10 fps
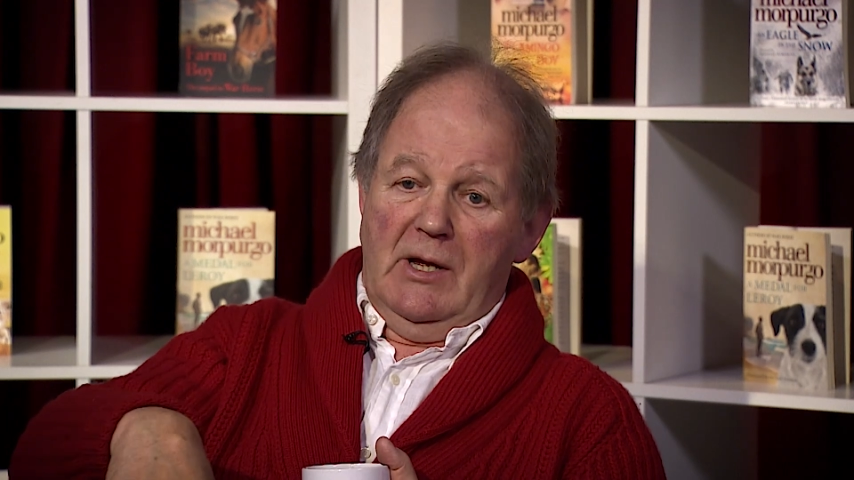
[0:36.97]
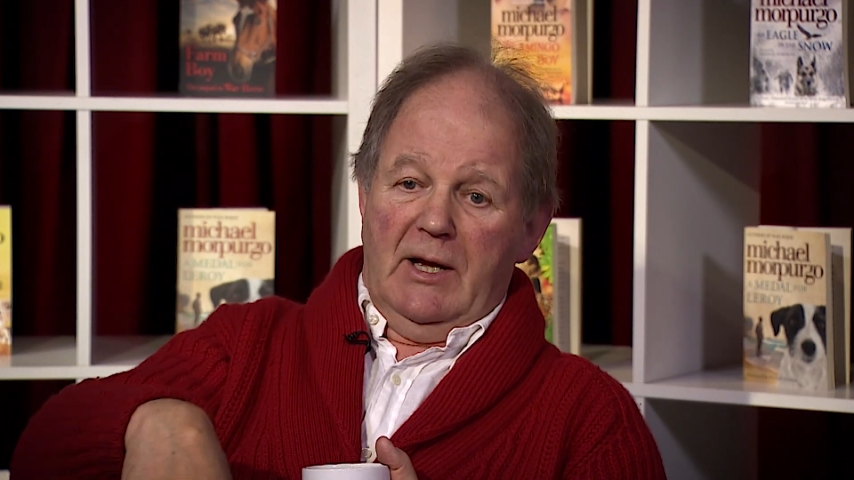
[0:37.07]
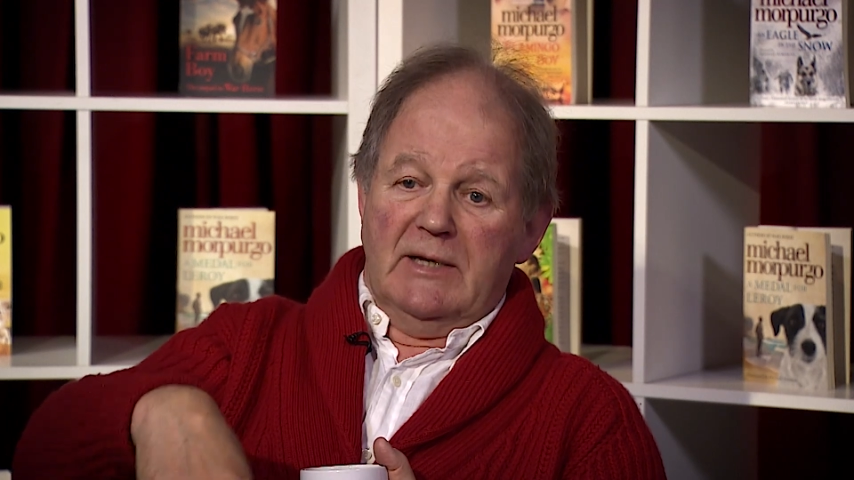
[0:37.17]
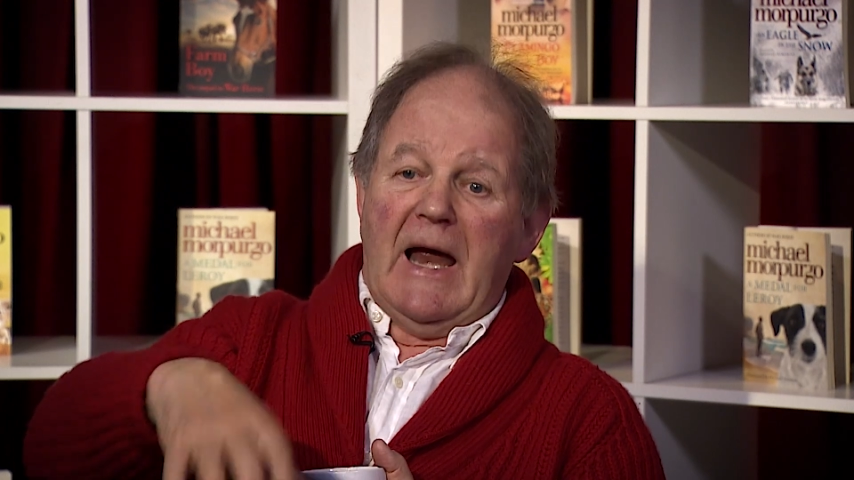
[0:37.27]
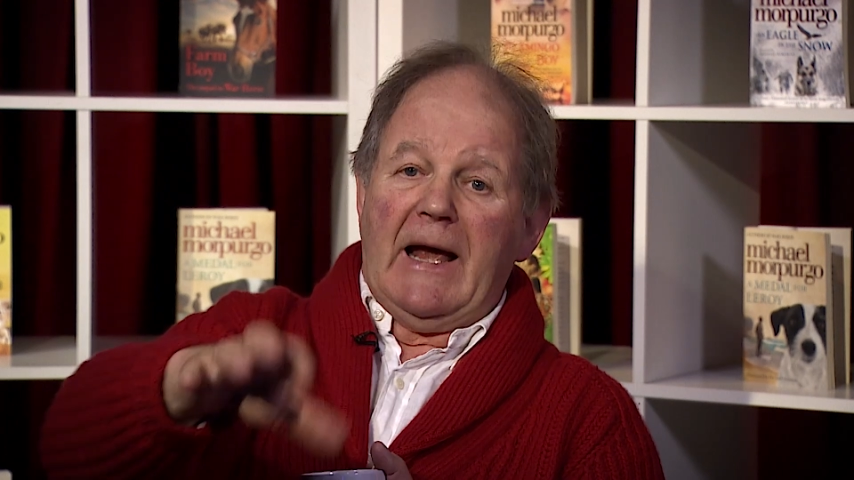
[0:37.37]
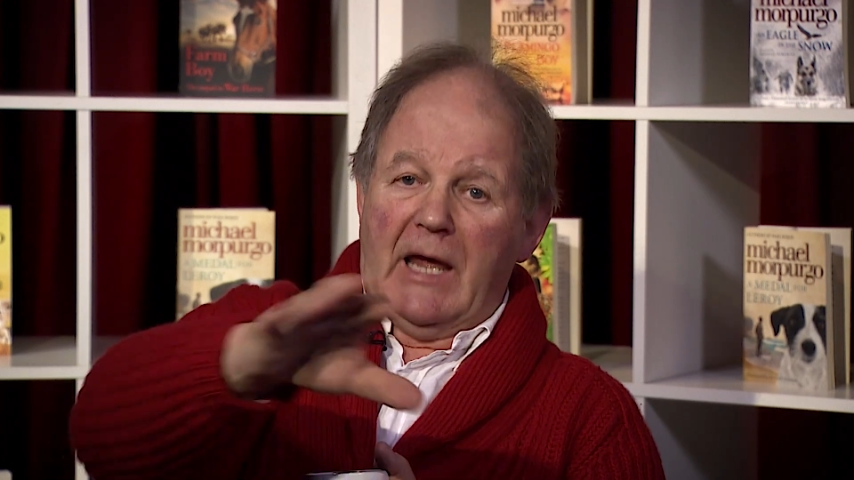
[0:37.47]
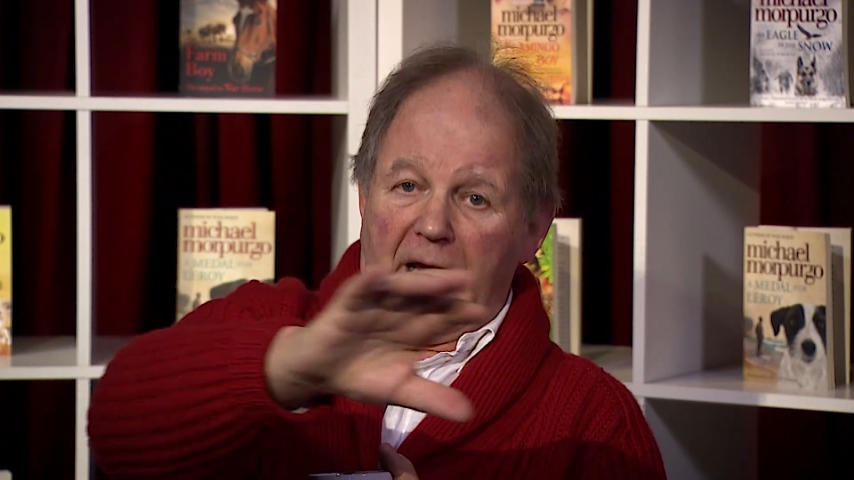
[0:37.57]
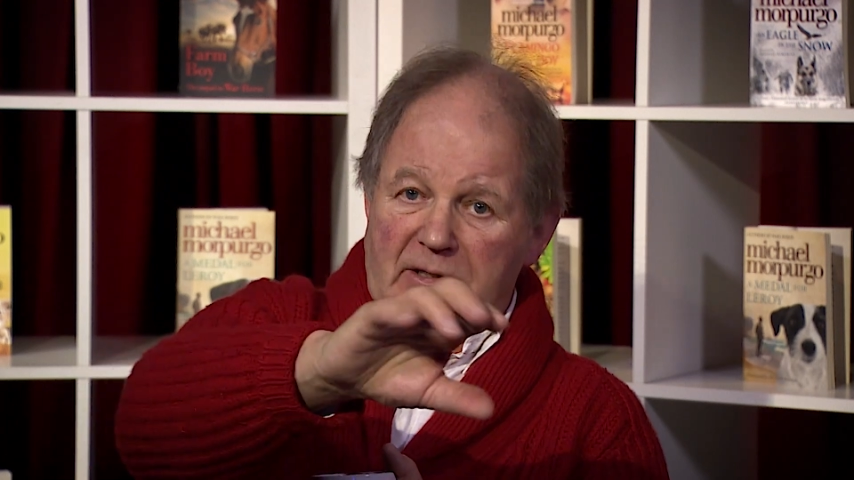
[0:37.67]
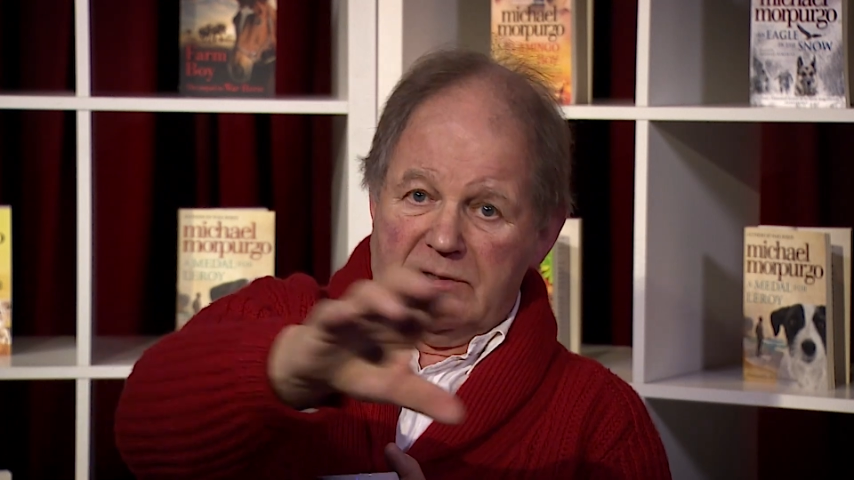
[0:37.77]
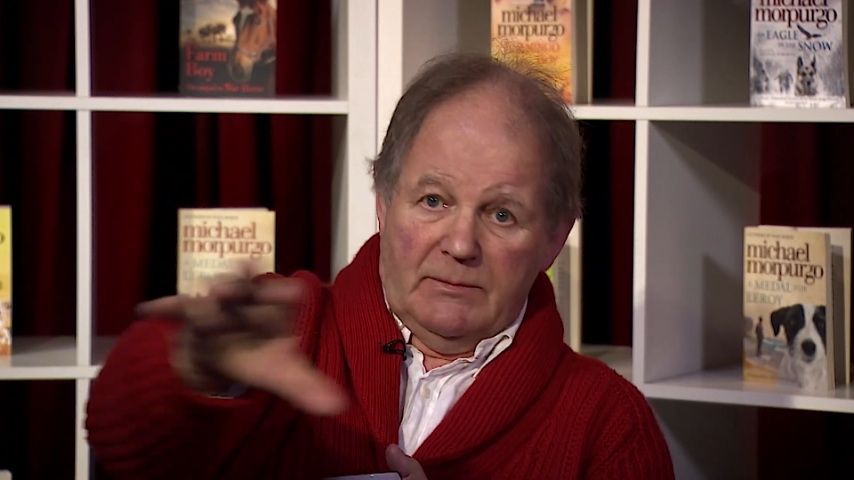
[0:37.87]

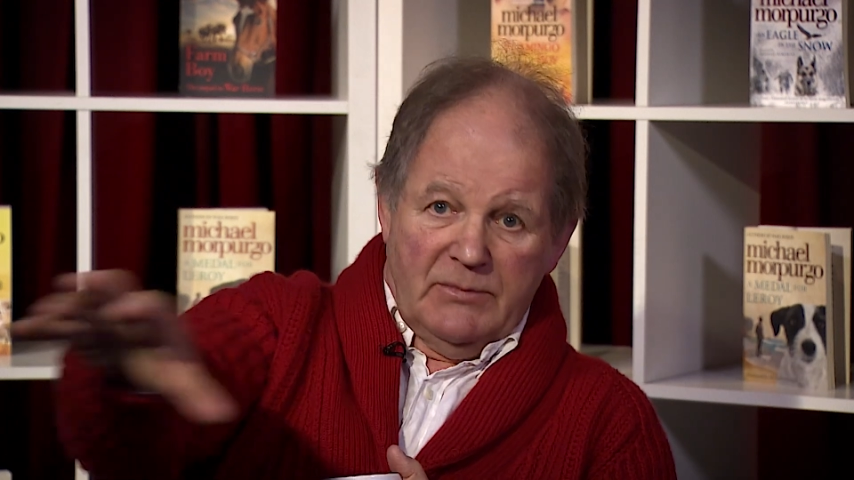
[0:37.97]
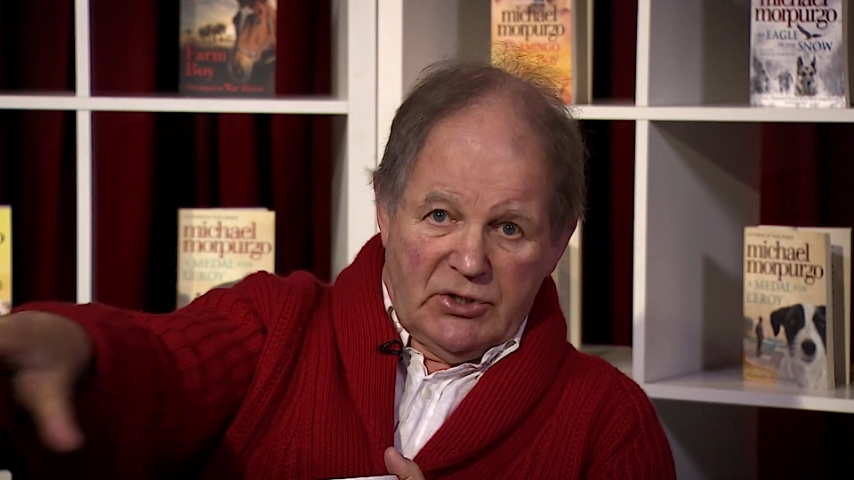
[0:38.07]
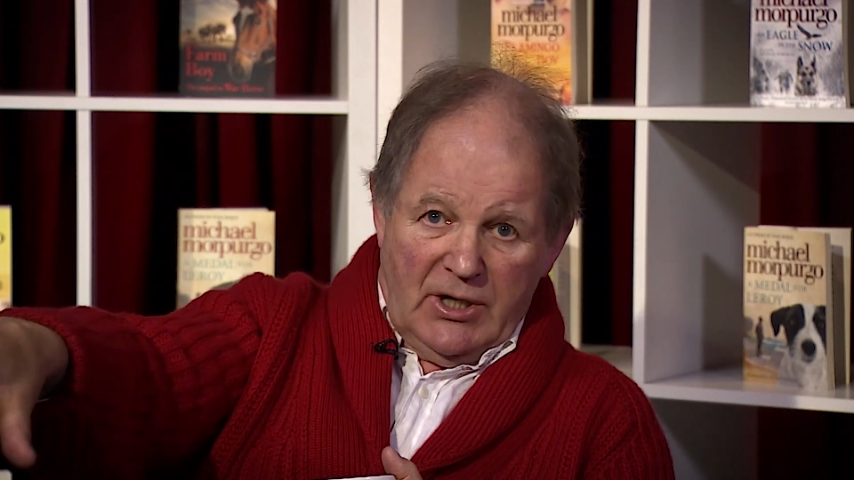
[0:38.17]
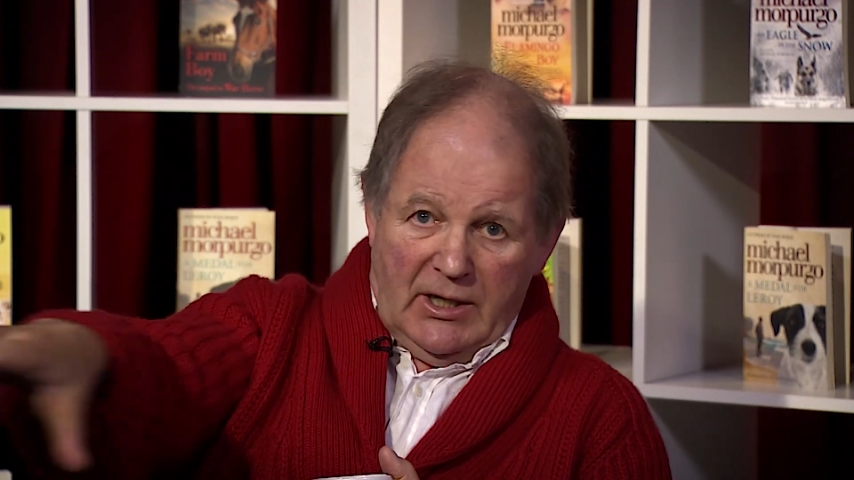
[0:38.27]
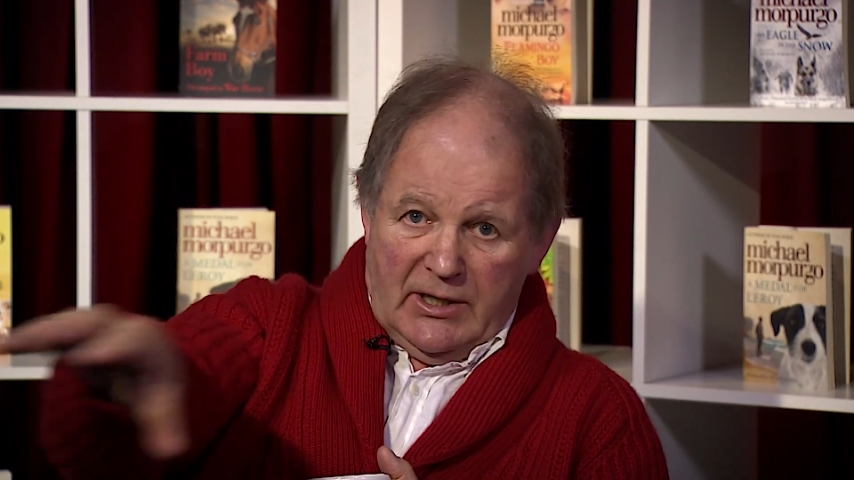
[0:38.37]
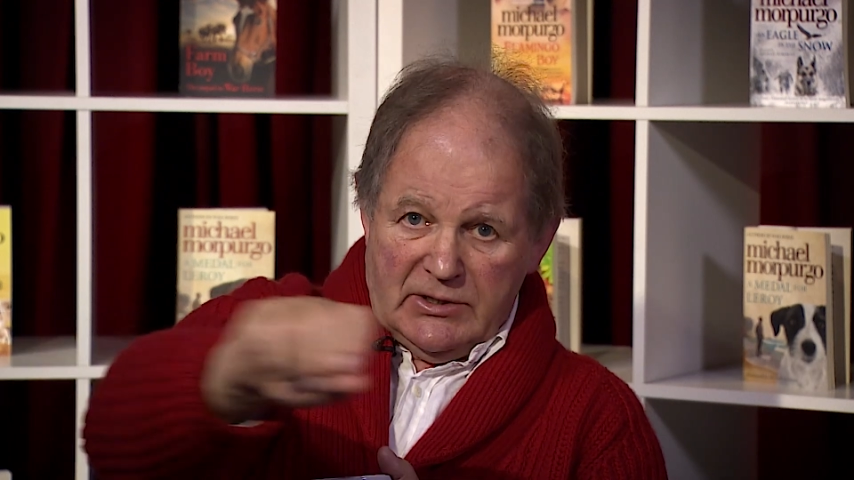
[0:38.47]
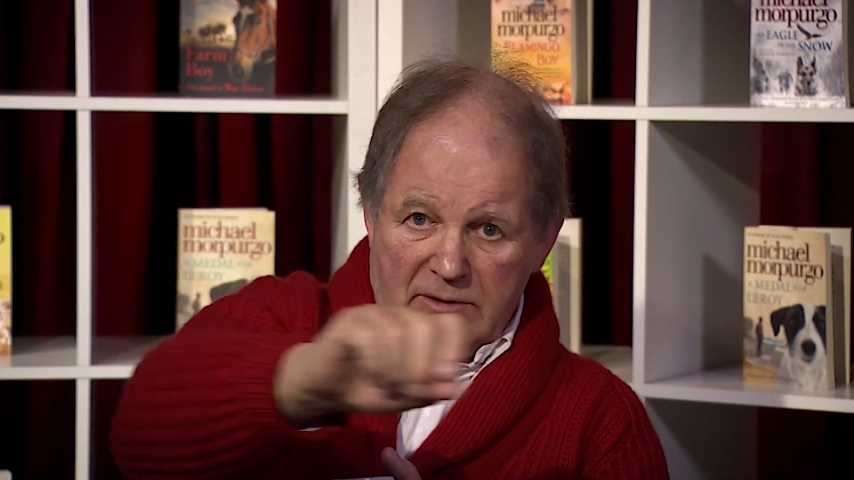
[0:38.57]
attacking some machine guns,